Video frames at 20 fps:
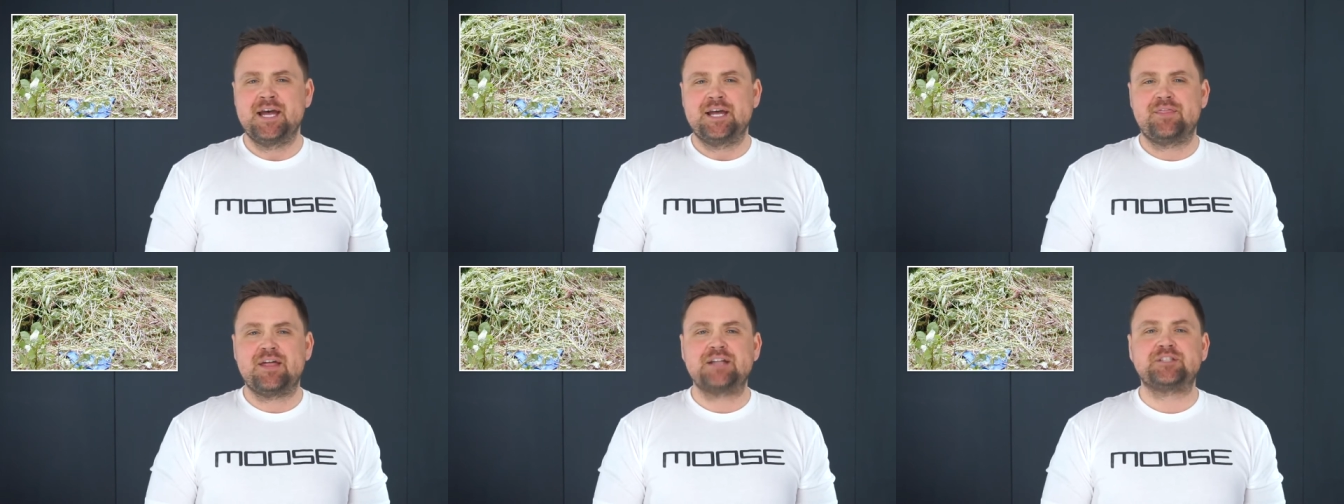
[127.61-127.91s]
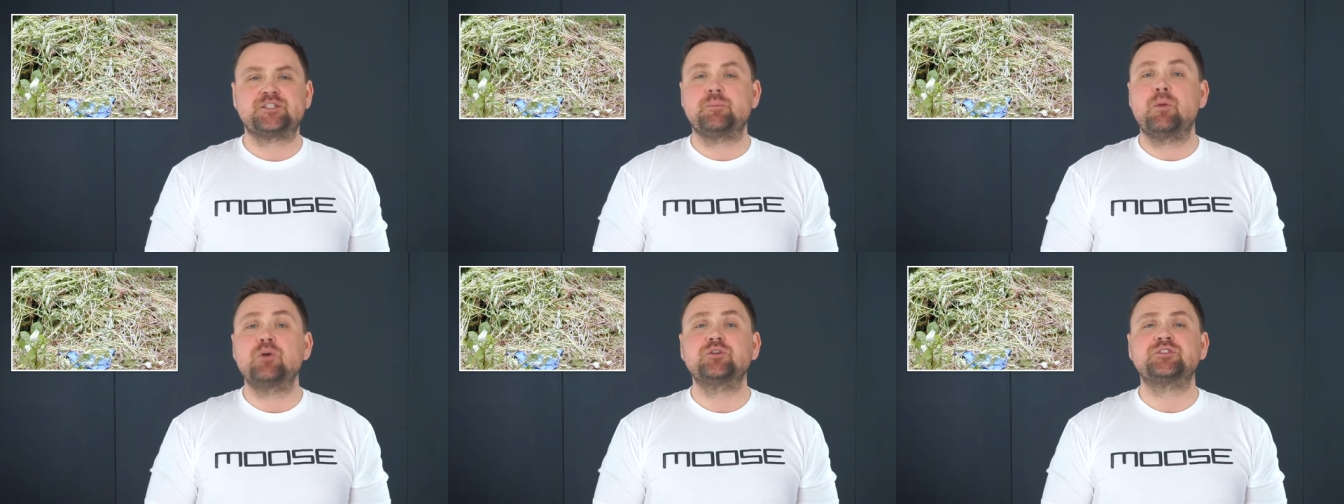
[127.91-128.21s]

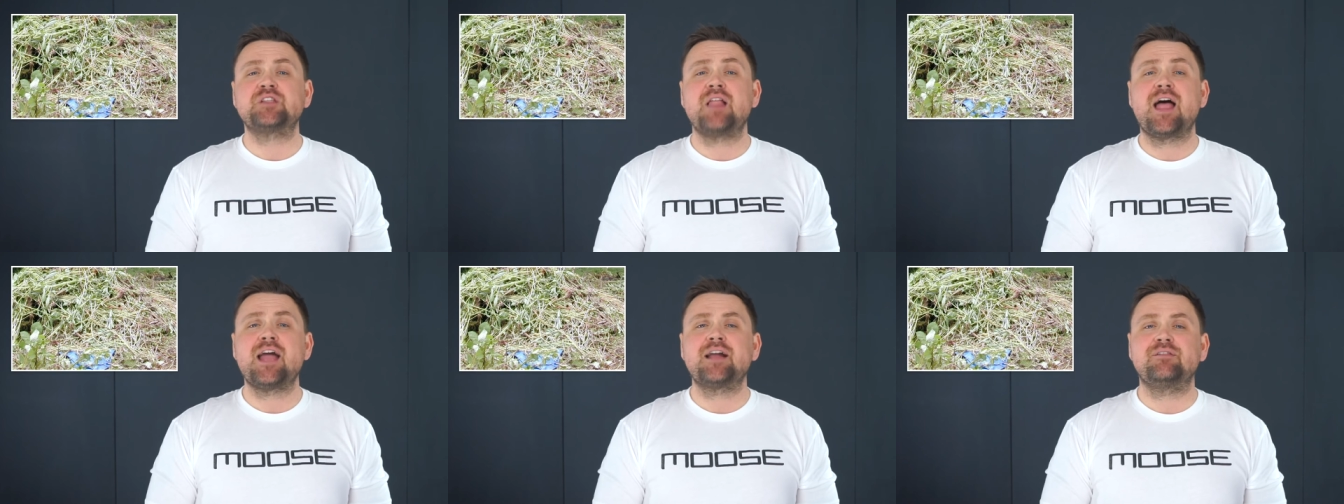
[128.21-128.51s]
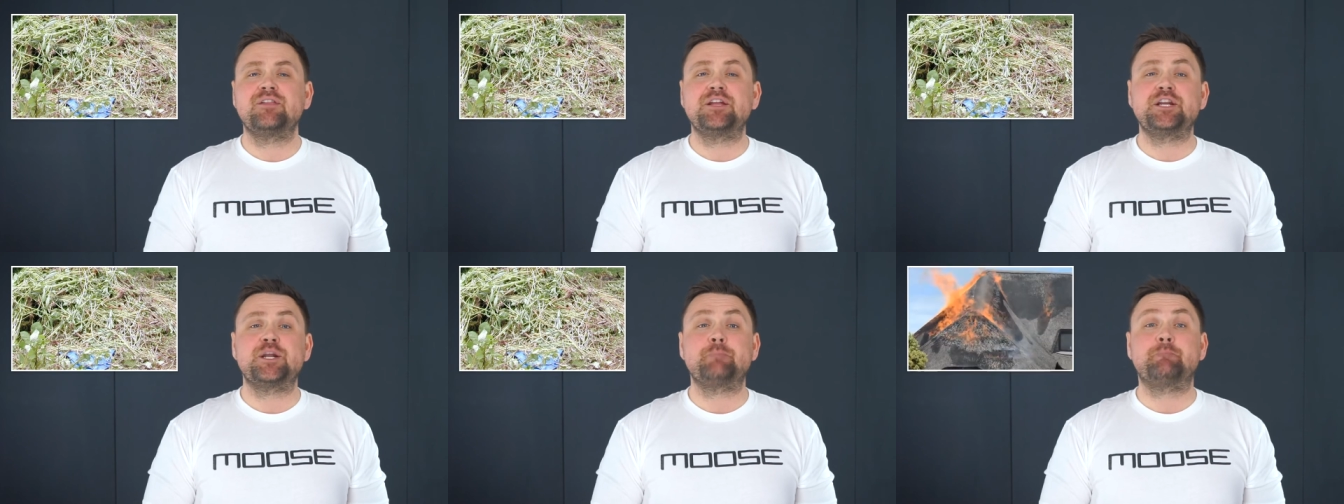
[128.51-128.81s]
that's most
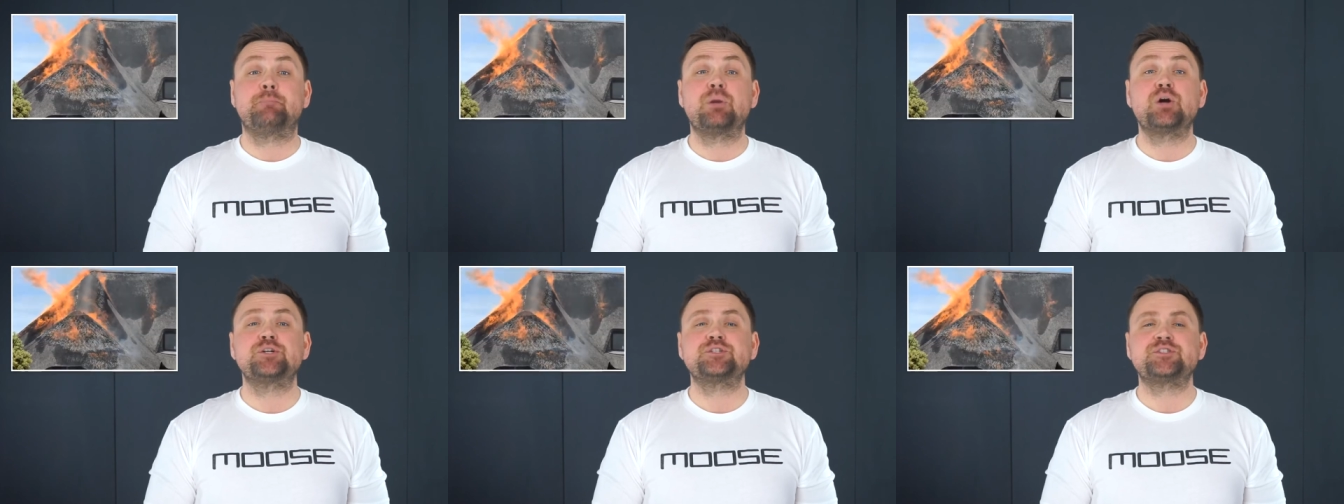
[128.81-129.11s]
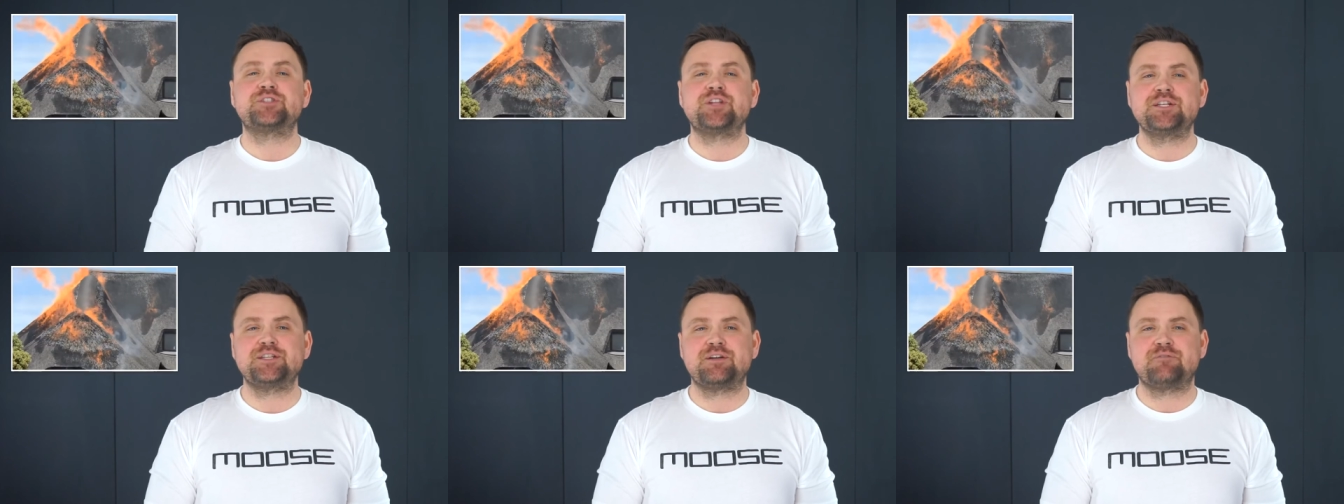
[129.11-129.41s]
likely to
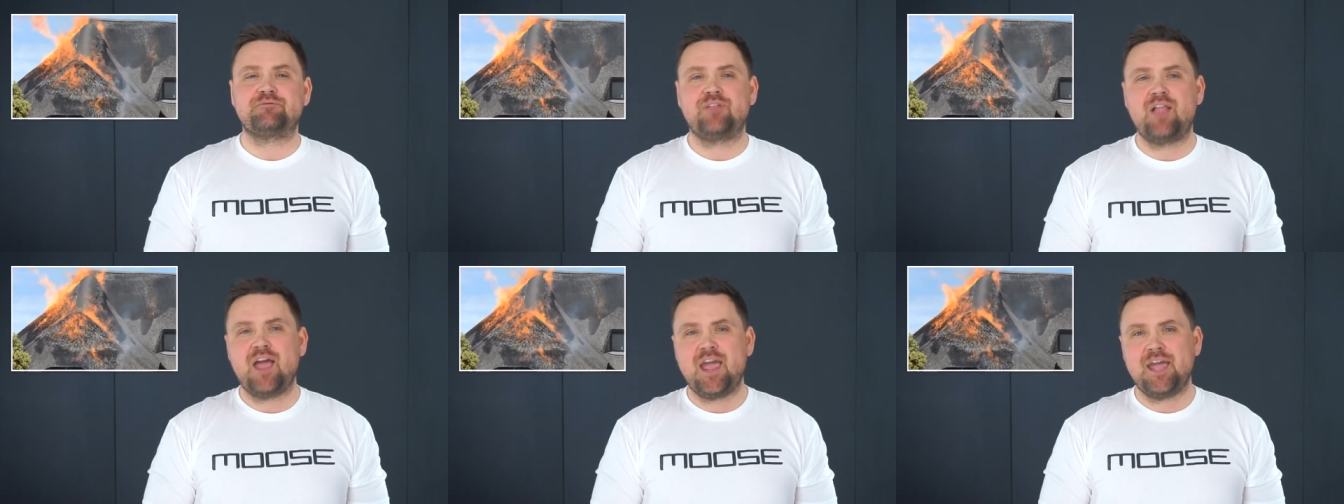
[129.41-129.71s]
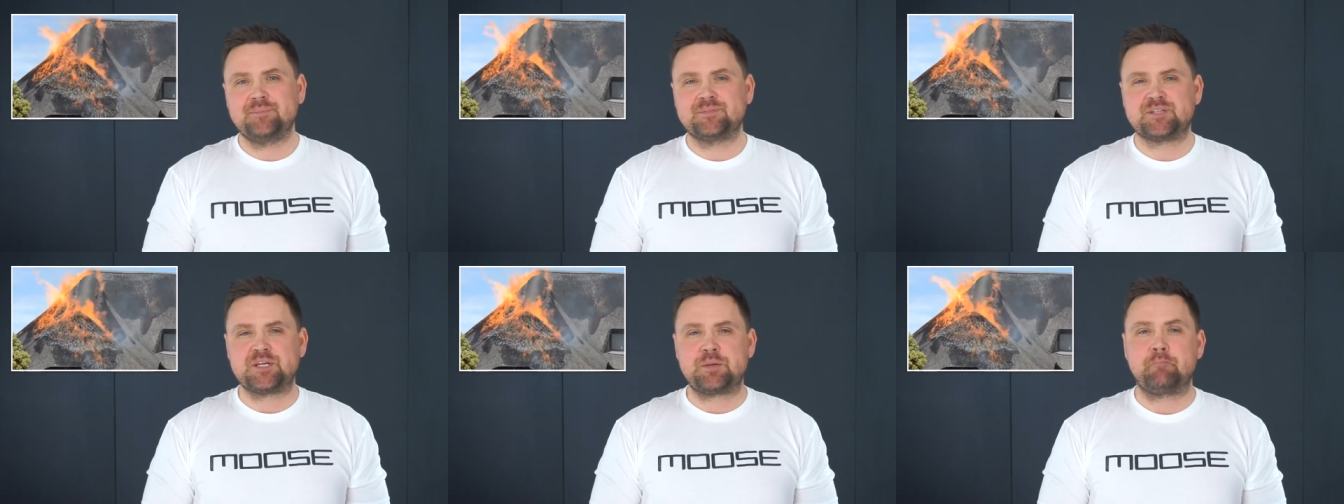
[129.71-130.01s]
burst into
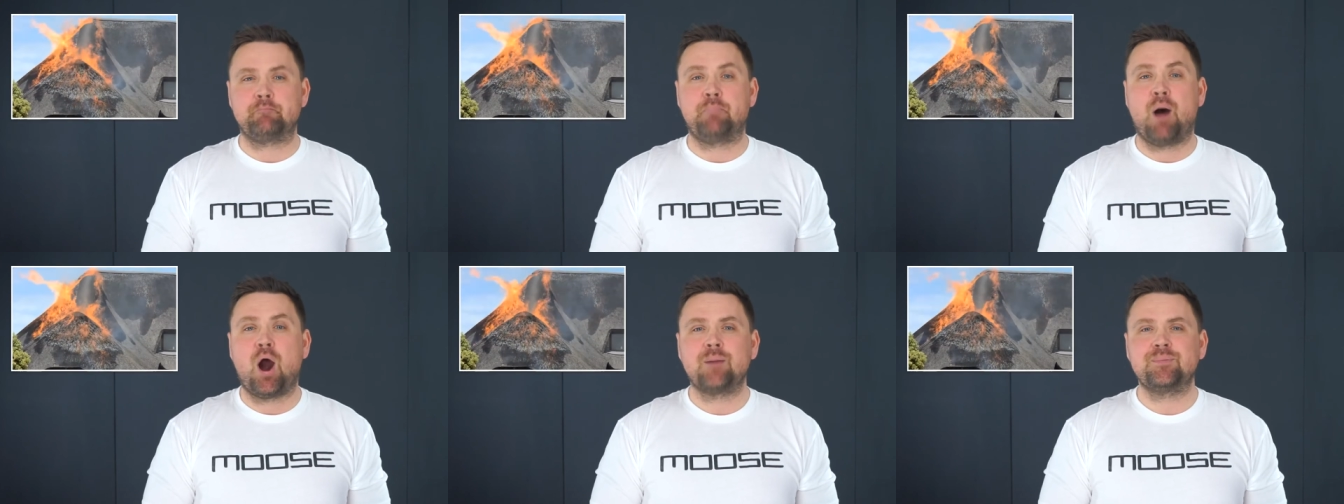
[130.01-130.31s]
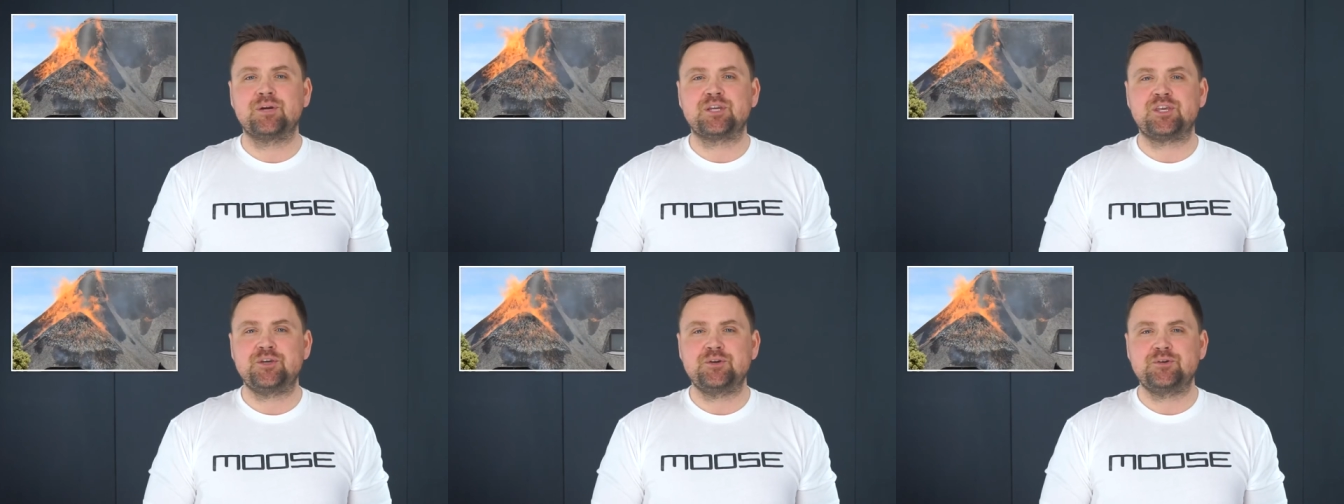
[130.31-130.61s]
flames and
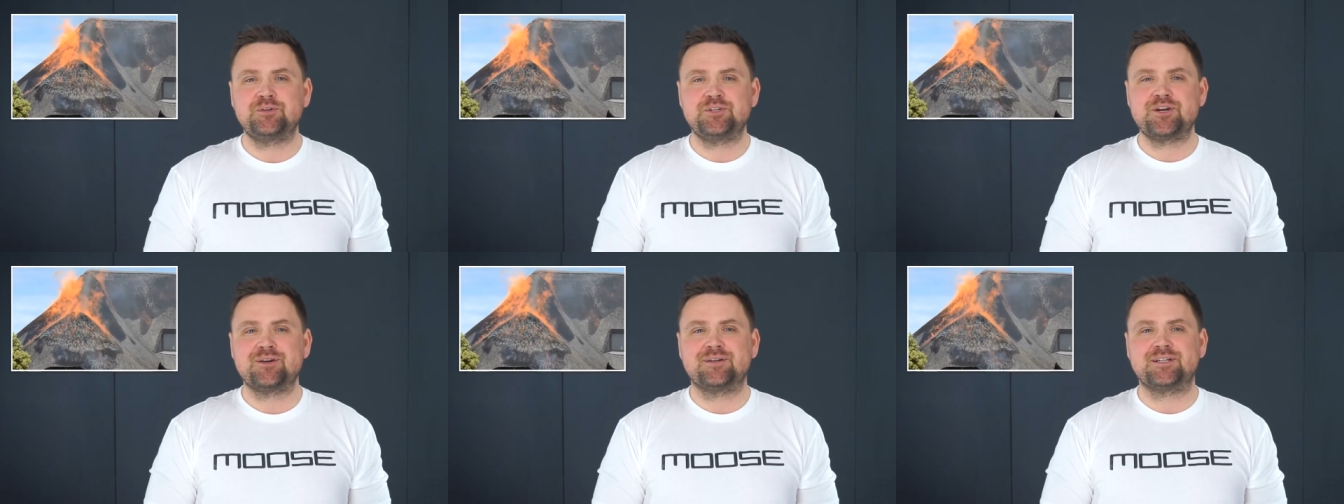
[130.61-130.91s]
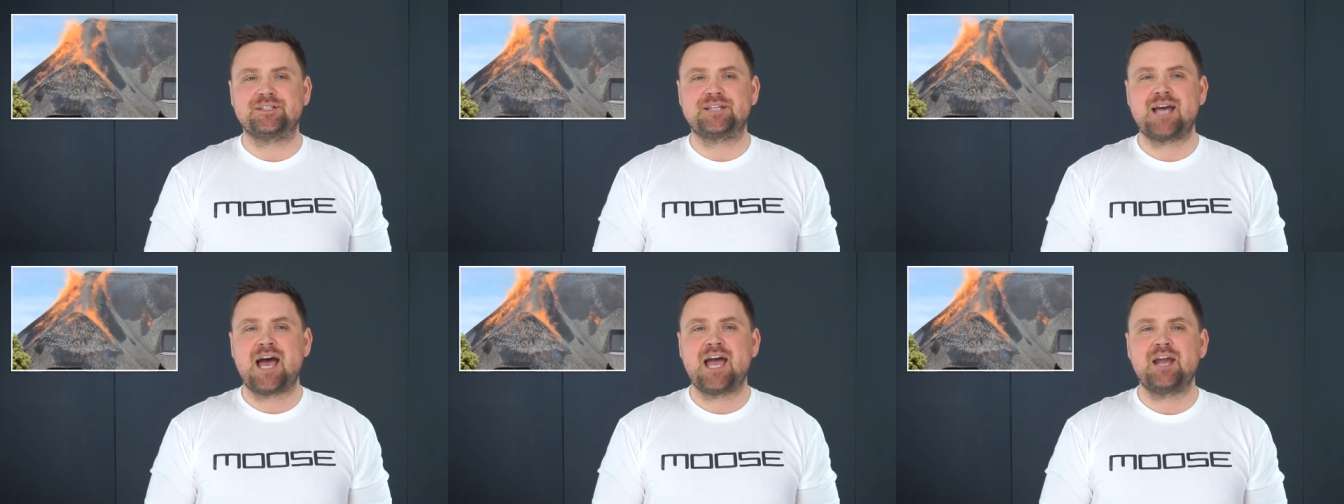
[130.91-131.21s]
barbecue your
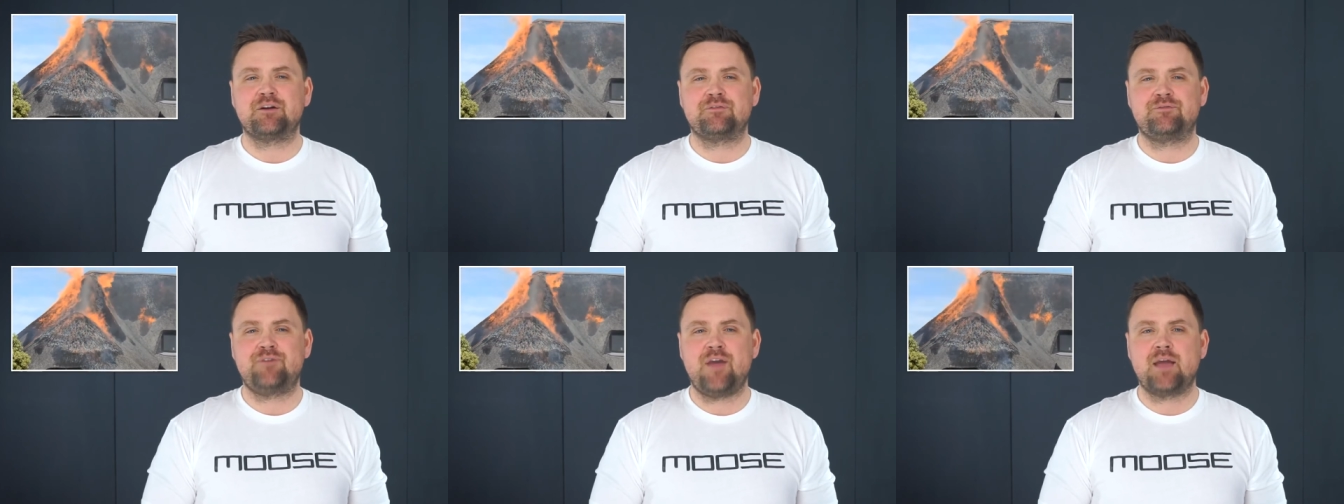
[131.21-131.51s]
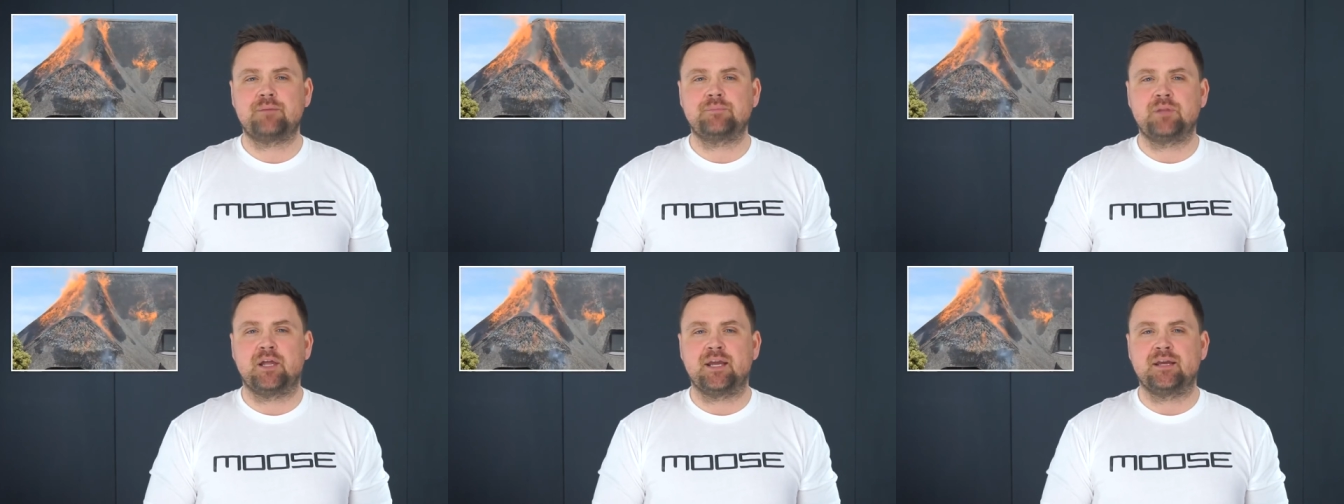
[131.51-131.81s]
entire
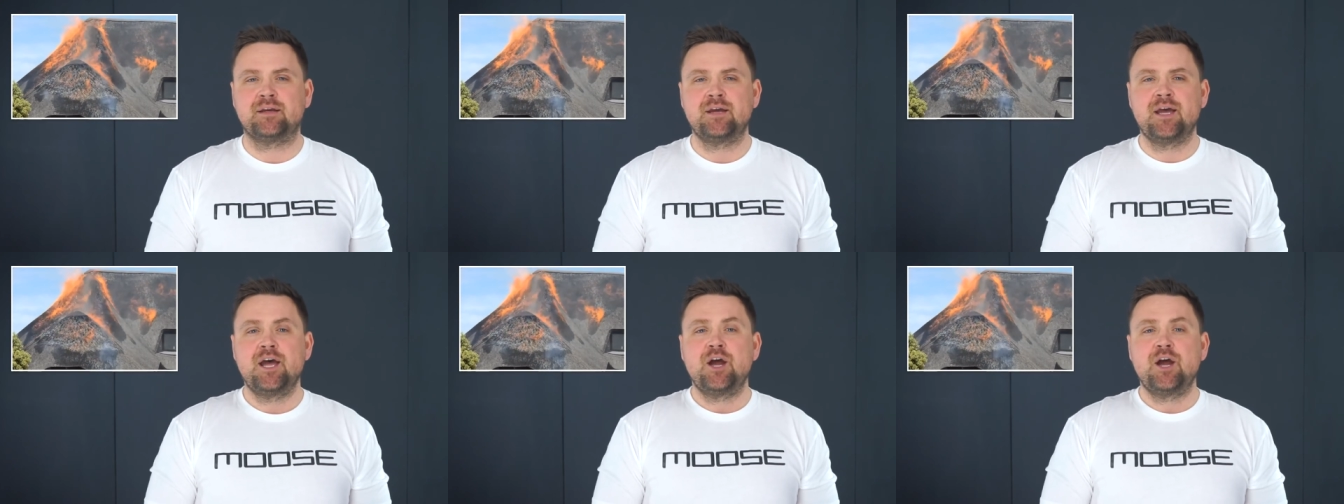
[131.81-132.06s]
family,